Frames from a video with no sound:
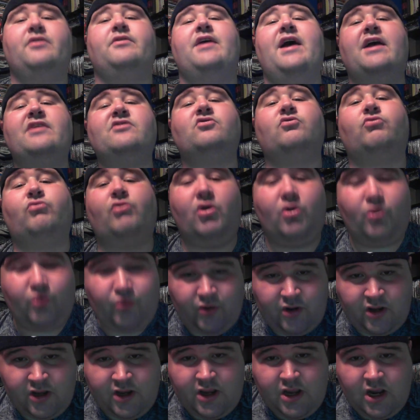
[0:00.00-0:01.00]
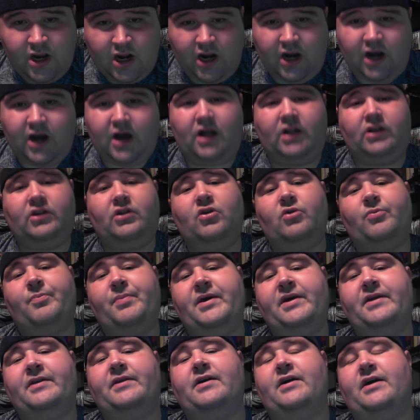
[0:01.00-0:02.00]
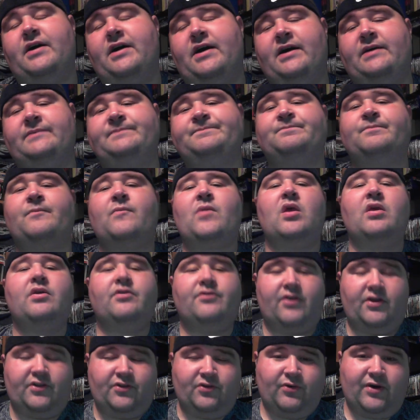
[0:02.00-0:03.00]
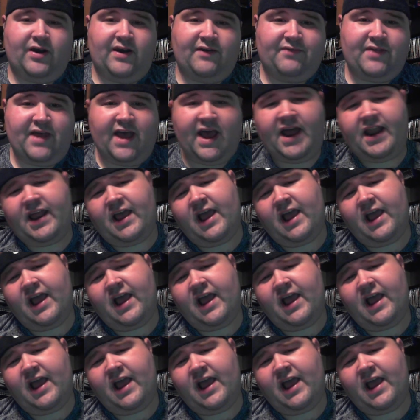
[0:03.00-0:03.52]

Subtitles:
That's grown a little bit, so I do have that.